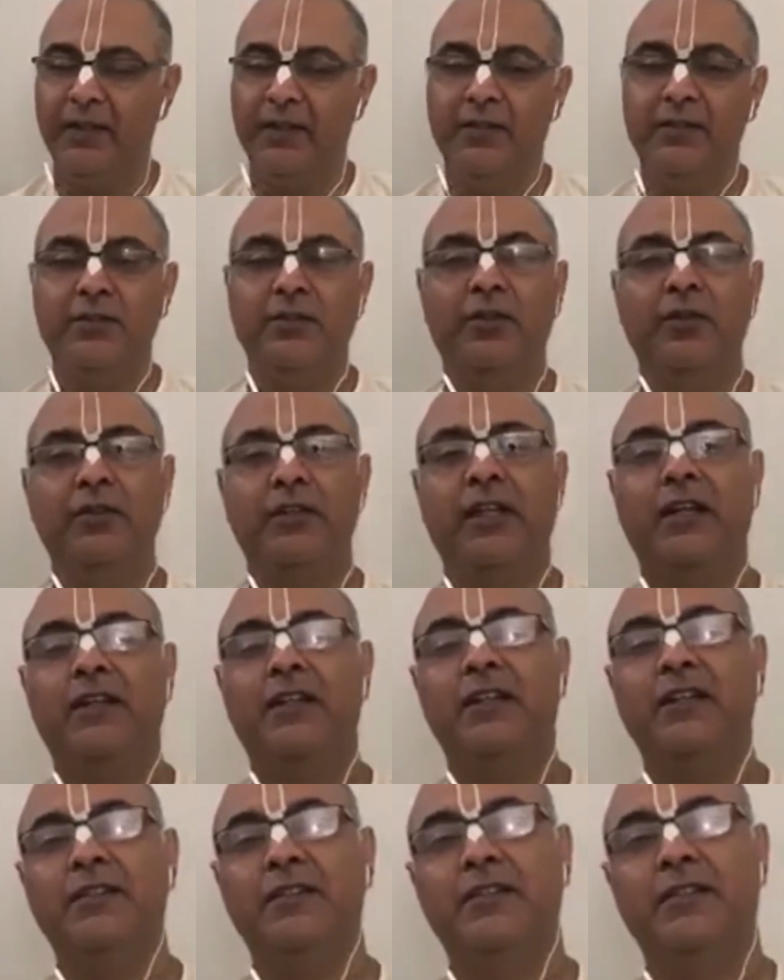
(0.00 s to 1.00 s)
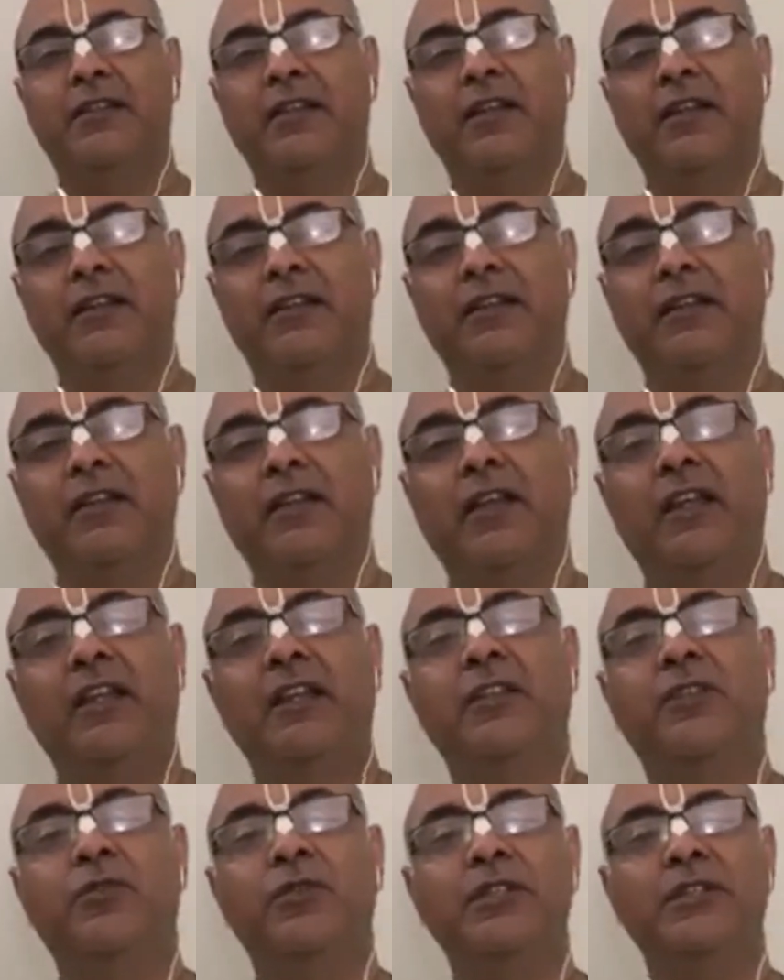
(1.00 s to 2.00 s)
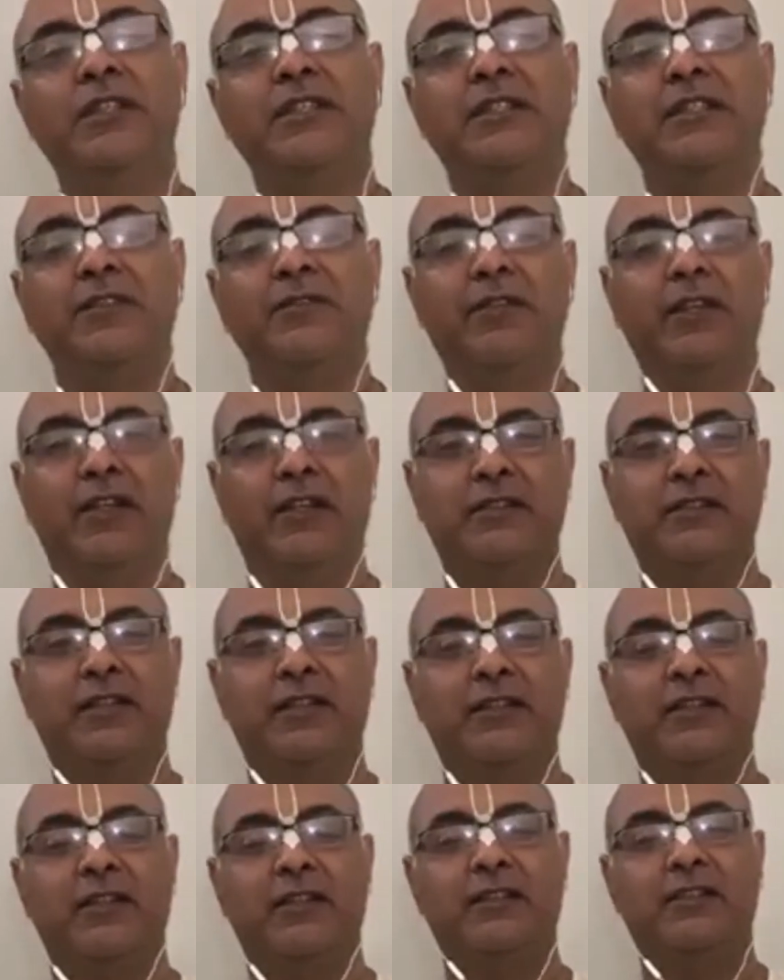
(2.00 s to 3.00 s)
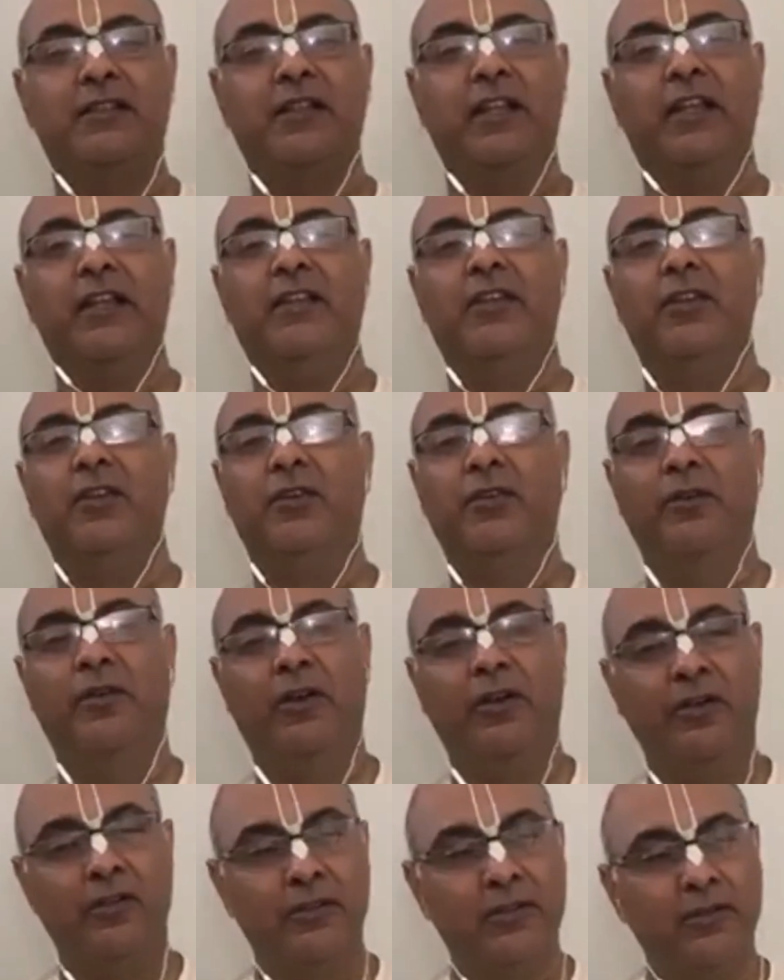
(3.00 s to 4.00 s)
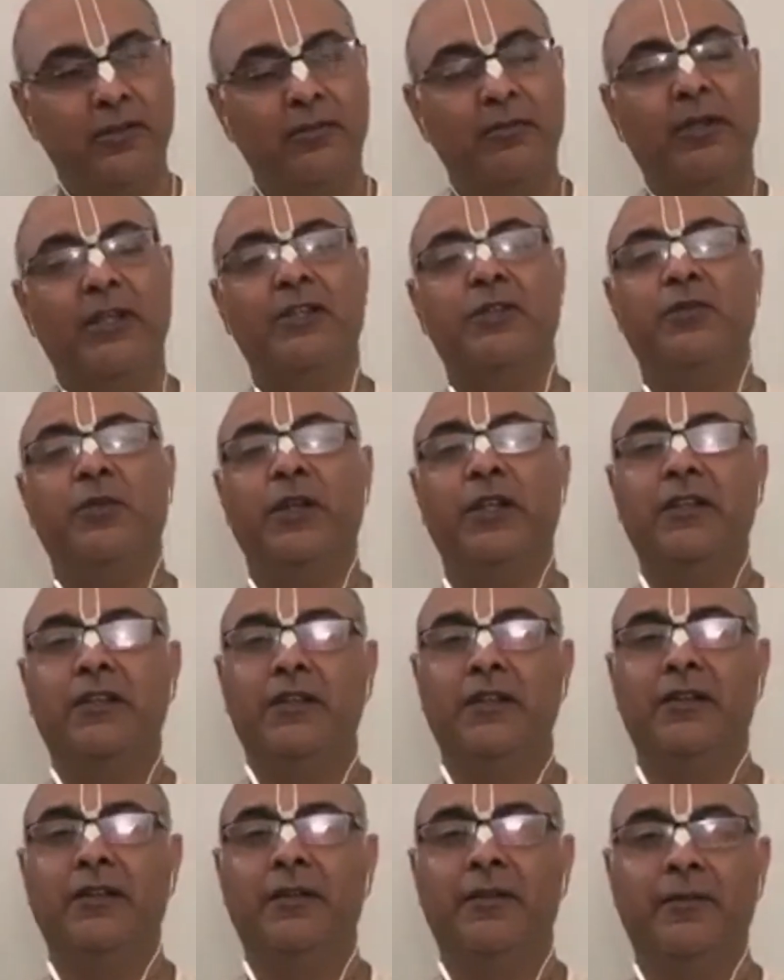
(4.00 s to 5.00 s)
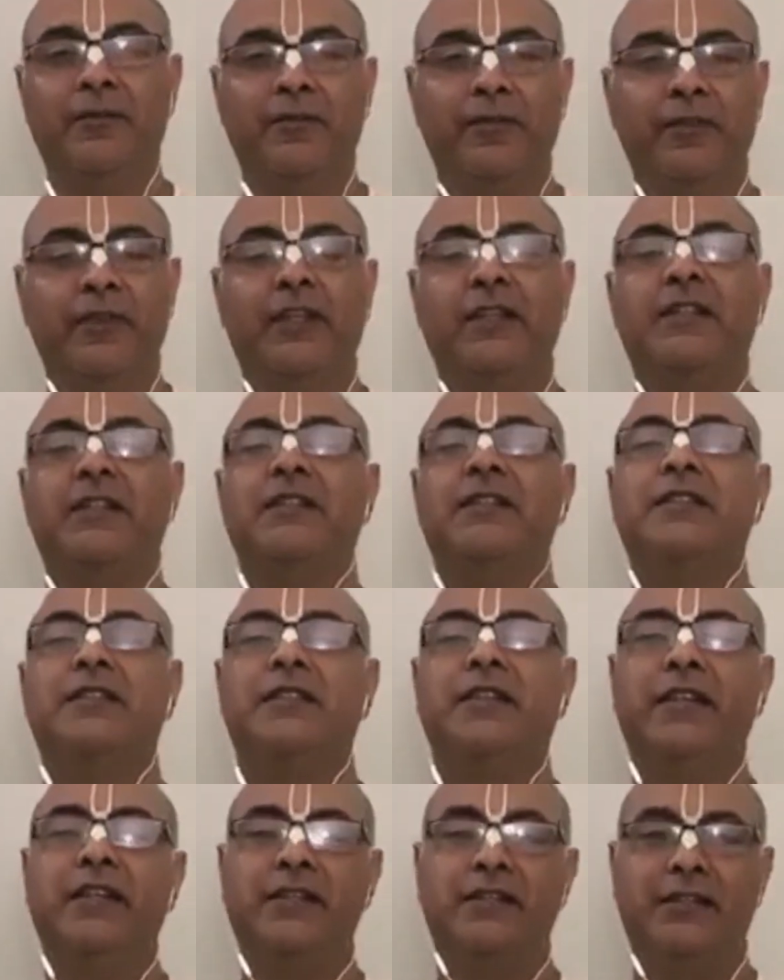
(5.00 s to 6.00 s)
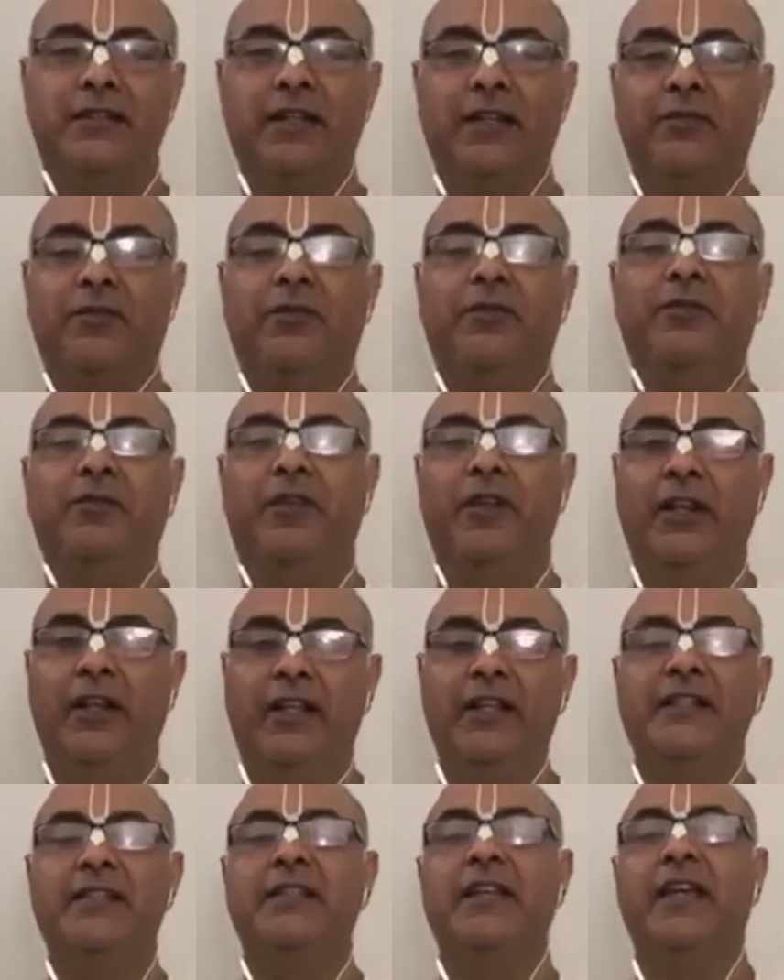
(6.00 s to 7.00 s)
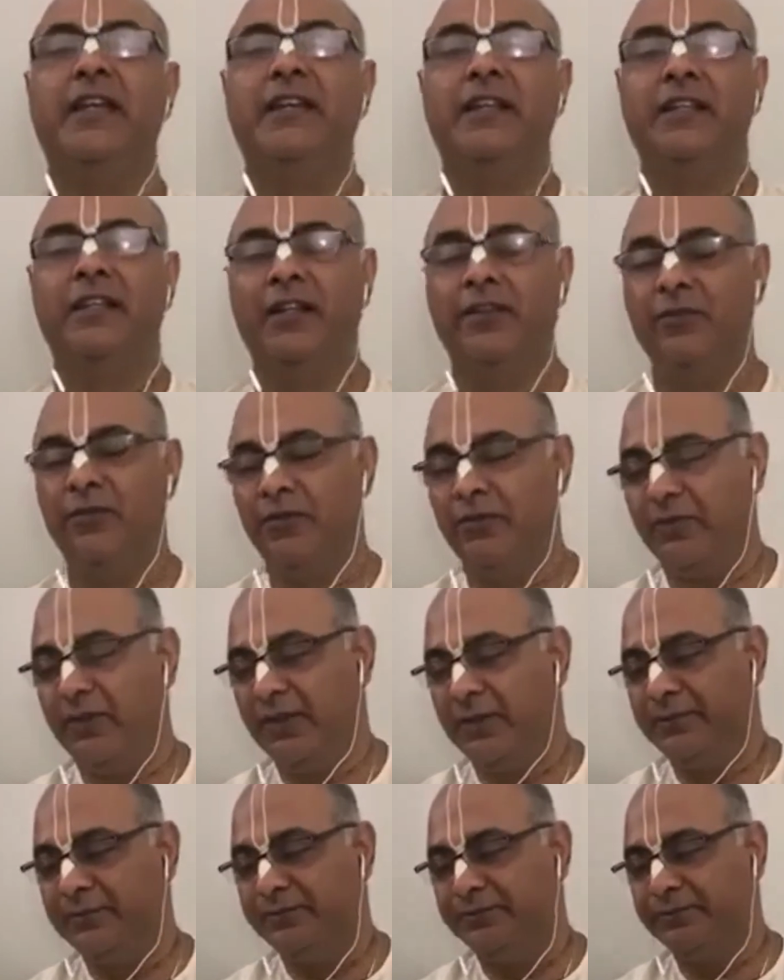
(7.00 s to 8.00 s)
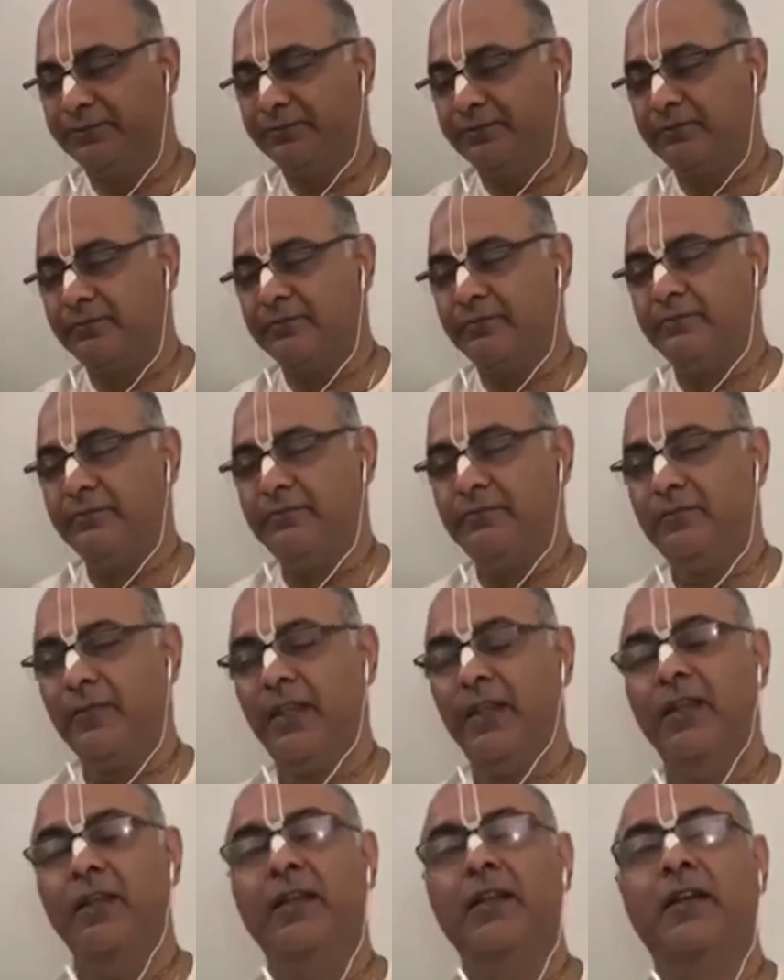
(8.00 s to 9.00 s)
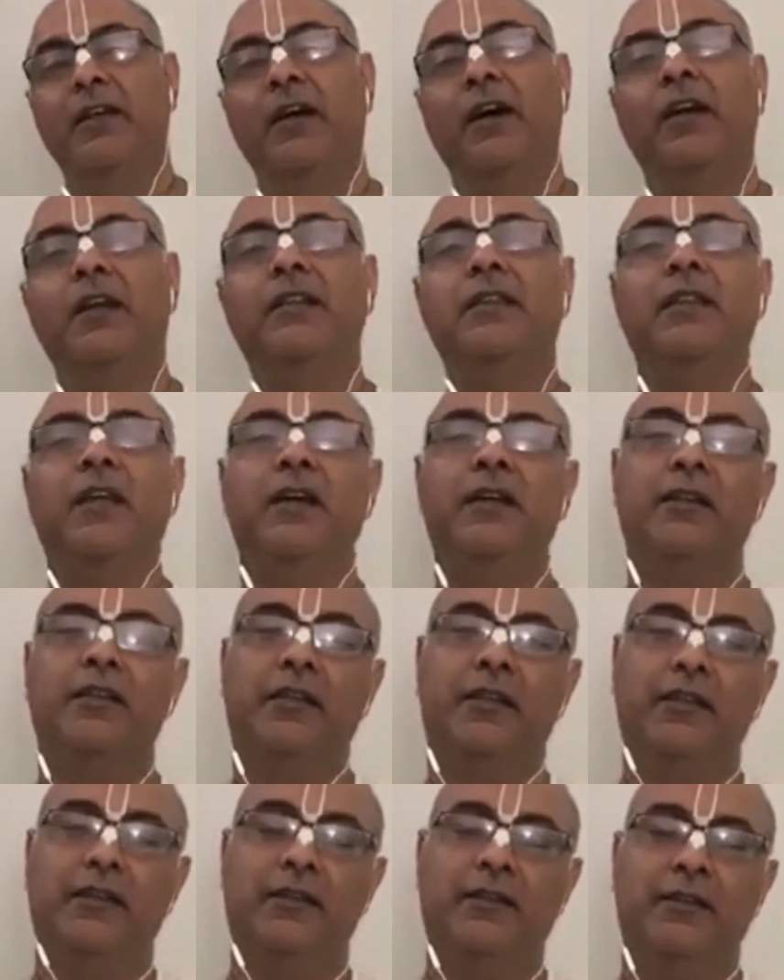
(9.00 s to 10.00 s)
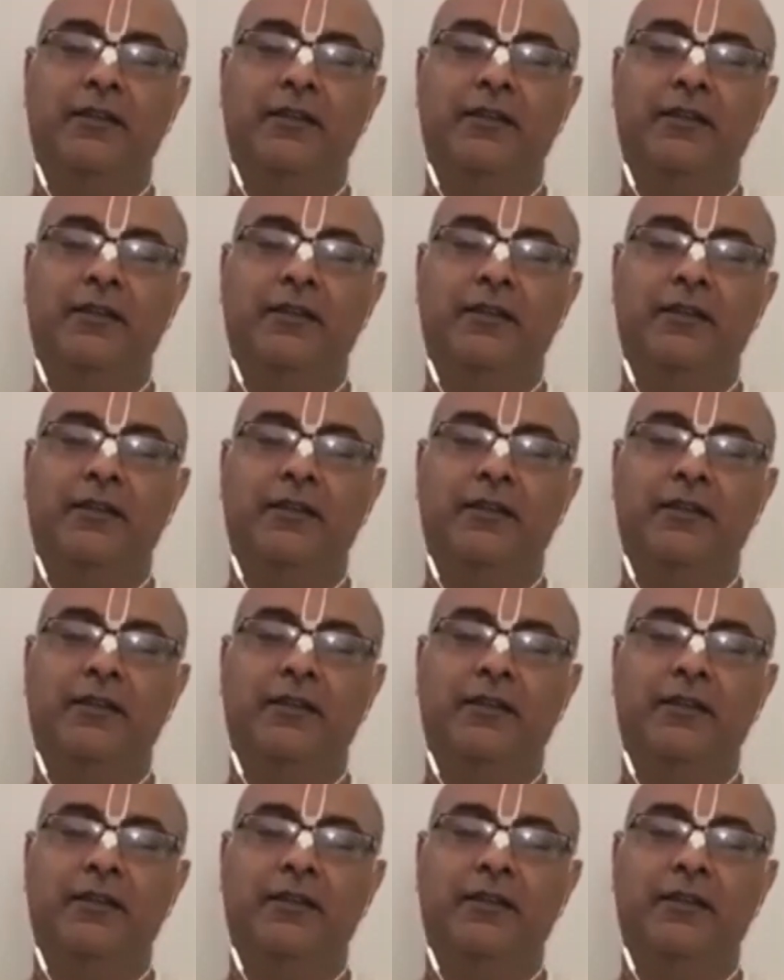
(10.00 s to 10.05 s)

So that is inquisitiveness, that is also mixed with the distress that we feel, anxiety that we feel. Artharthi.